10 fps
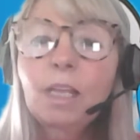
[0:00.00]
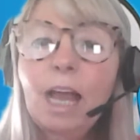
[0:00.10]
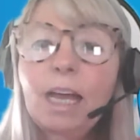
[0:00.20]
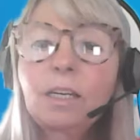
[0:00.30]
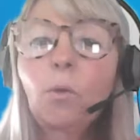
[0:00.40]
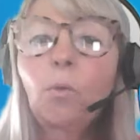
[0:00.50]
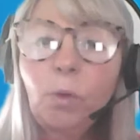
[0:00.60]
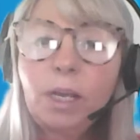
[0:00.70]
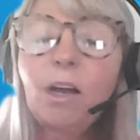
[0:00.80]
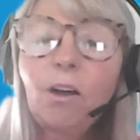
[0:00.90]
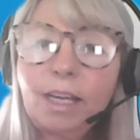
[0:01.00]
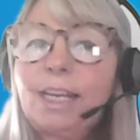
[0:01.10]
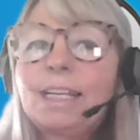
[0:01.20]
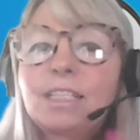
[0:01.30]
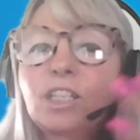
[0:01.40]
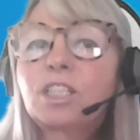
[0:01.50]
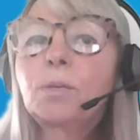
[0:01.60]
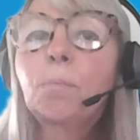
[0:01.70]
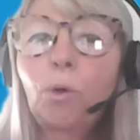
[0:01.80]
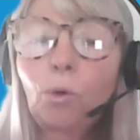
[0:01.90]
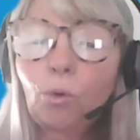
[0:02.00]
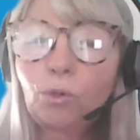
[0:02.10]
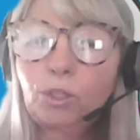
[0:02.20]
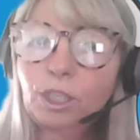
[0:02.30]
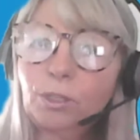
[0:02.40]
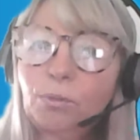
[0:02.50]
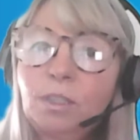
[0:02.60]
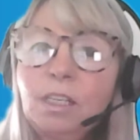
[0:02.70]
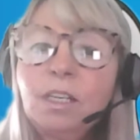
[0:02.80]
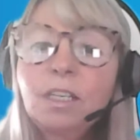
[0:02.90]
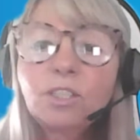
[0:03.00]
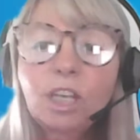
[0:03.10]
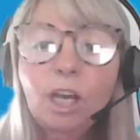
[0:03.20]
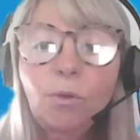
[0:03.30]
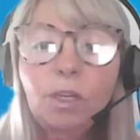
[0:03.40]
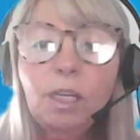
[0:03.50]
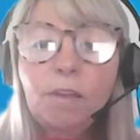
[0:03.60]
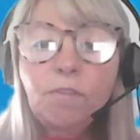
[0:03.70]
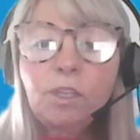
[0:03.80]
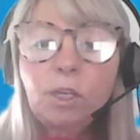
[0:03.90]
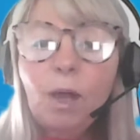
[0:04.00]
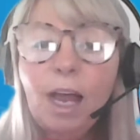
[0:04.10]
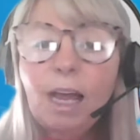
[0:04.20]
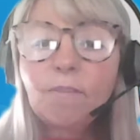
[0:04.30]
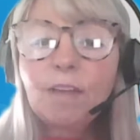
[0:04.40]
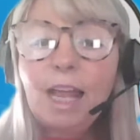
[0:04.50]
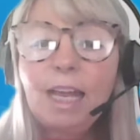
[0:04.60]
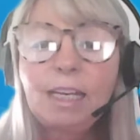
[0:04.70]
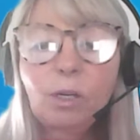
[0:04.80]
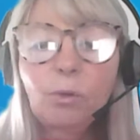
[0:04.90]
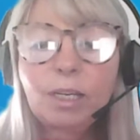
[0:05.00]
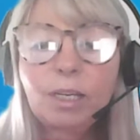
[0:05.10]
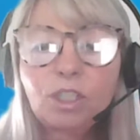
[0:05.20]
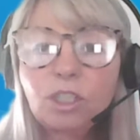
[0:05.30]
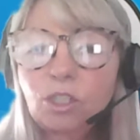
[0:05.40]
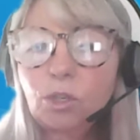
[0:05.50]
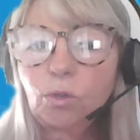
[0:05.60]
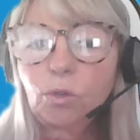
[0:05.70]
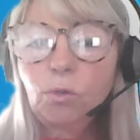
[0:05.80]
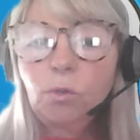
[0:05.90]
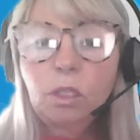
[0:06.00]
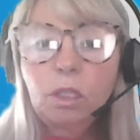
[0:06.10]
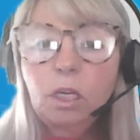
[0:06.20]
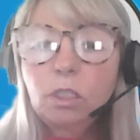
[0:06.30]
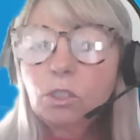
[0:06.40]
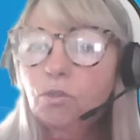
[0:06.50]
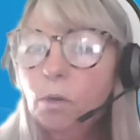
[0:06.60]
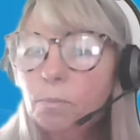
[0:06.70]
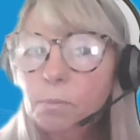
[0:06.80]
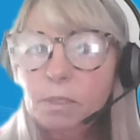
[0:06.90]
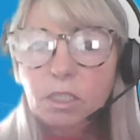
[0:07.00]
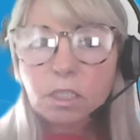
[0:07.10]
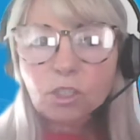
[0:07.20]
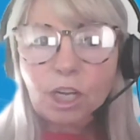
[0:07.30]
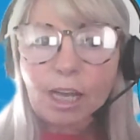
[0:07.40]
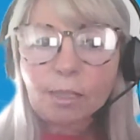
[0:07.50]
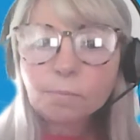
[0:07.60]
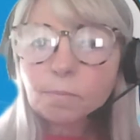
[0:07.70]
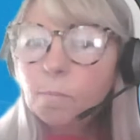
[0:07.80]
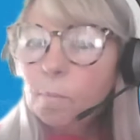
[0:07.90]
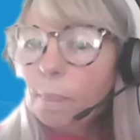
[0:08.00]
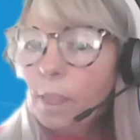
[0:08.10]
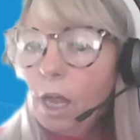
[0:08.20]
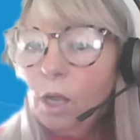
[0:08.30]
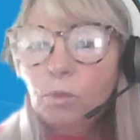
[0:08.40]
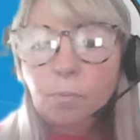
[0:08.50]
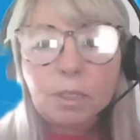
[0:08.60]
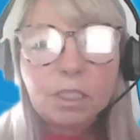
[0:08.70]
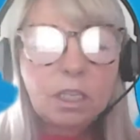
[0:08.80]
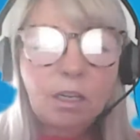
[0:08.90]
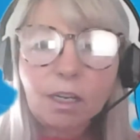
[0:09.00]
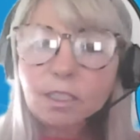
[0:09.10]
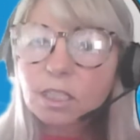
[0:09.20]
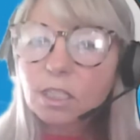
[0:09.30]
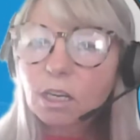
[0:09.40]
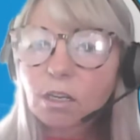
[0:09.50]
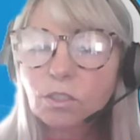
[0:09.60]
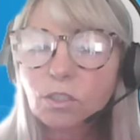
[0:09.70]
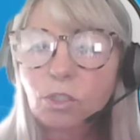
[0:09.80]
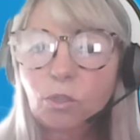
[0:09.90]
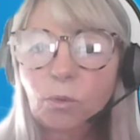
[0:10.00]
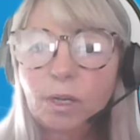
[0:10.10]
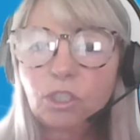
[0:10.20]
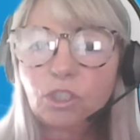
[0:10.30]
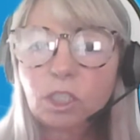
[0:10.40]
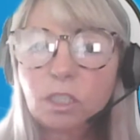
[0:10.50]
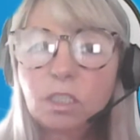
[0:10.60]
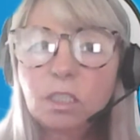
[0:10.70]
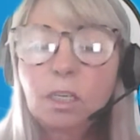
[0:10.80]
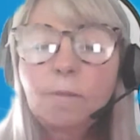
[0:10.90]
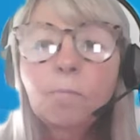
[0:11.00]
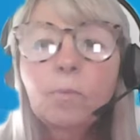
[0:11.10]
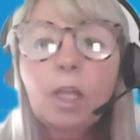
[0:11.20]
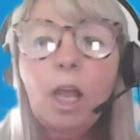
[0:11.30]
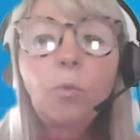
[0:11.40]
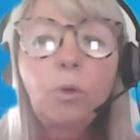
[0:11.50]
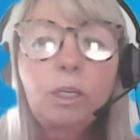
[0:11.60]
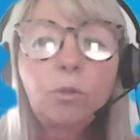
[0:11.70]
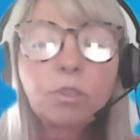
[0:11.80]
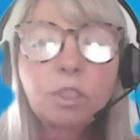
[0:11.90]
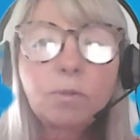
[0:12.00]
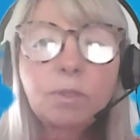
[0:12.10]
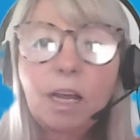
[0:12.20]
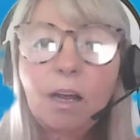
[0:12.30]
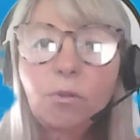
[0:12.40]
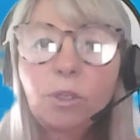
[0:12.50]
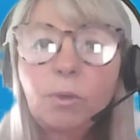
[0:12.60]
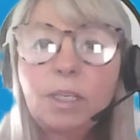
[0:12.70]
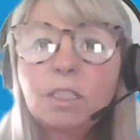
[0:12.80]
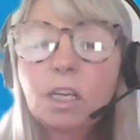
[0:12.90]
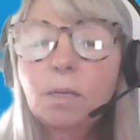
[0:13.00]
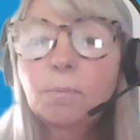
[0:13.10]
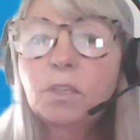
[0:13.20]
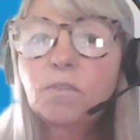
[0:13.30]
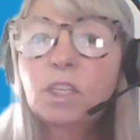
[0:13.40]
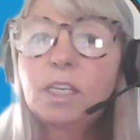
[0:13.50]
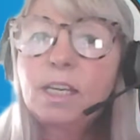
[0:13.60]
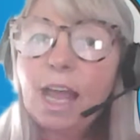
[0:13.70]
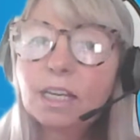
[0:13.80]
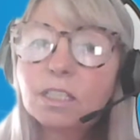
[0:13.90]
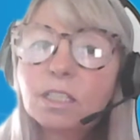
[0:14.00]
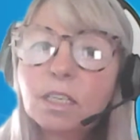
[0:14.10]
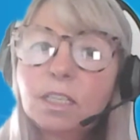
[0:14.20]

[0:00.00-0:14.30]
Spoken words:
and we are here to support you. So if you have any questions at all, drop them into the chat. I would be delighted to answer your questions. I will also tell you in terms of the next